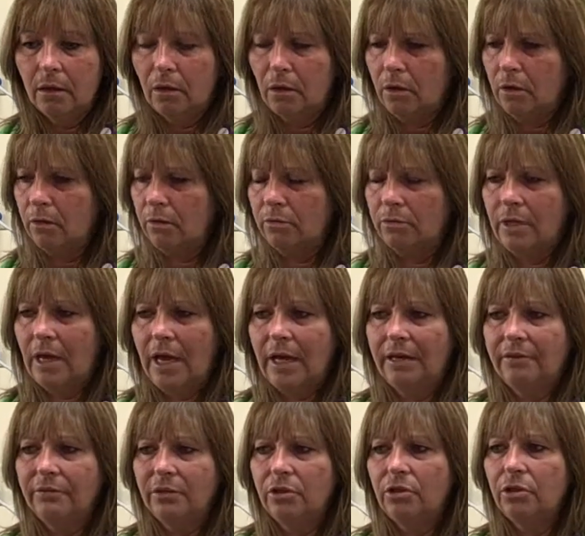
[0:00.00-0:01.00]
Oh,
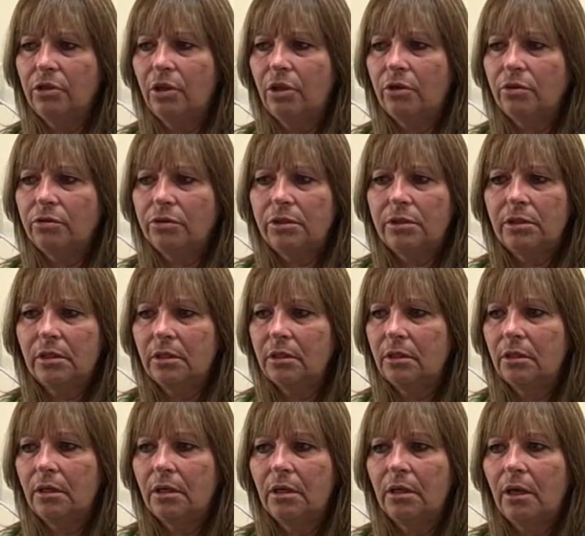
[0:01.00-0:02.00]
not even close.
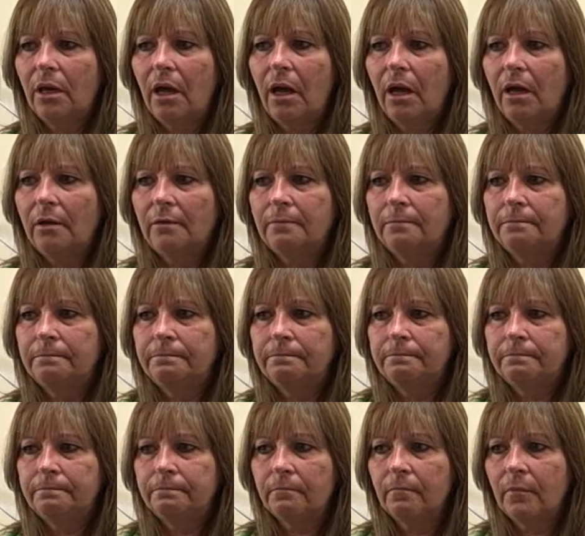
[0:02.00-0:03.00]

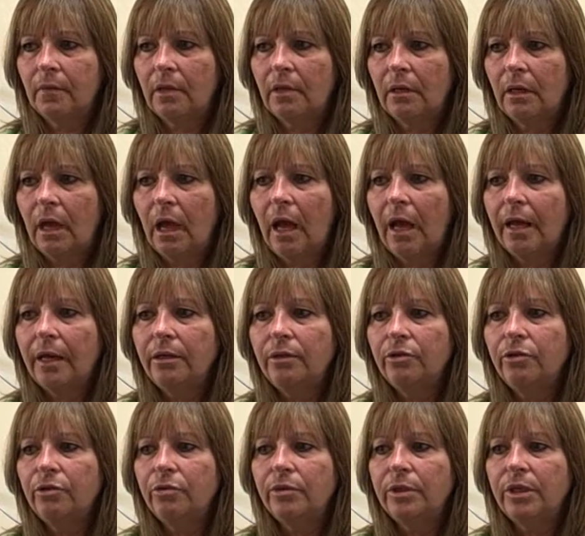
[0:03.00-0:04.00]
I
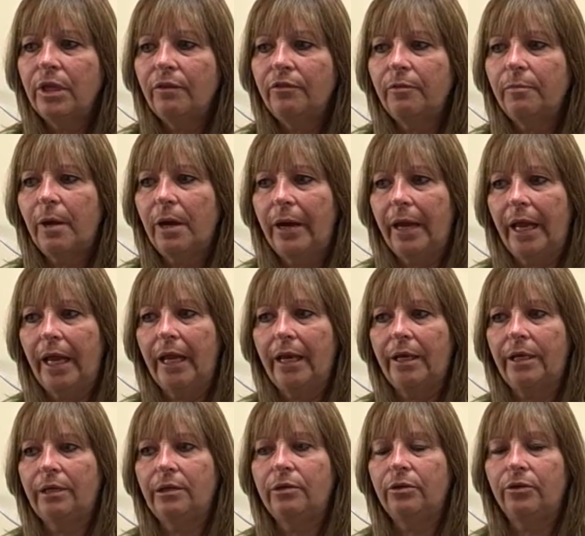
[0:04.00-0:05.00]
knew enough about
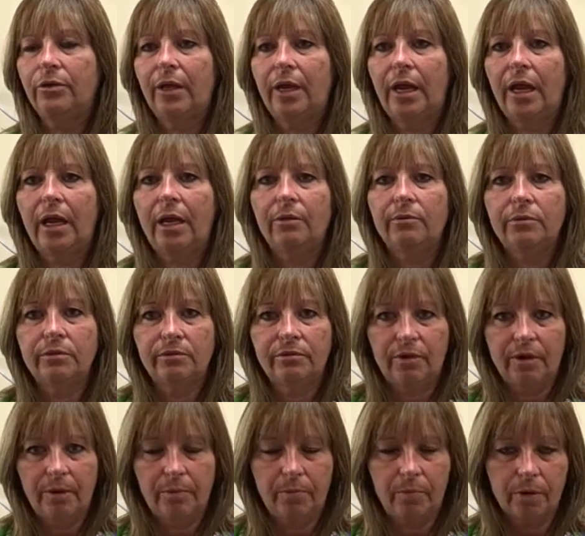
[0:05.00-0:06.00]
Haiti to know that Haiti was a
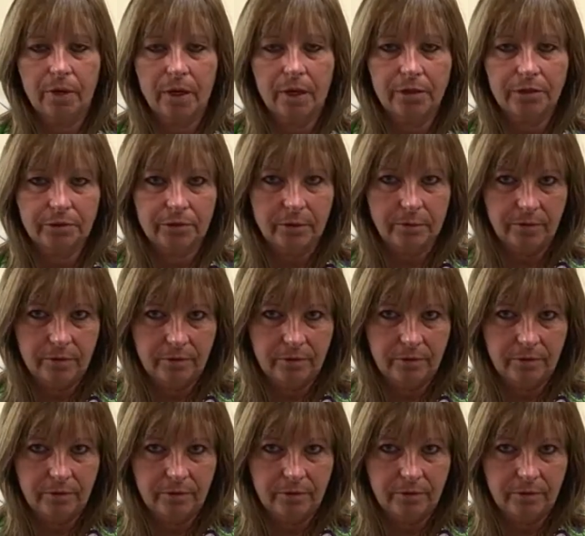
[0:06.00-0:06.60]
very poor country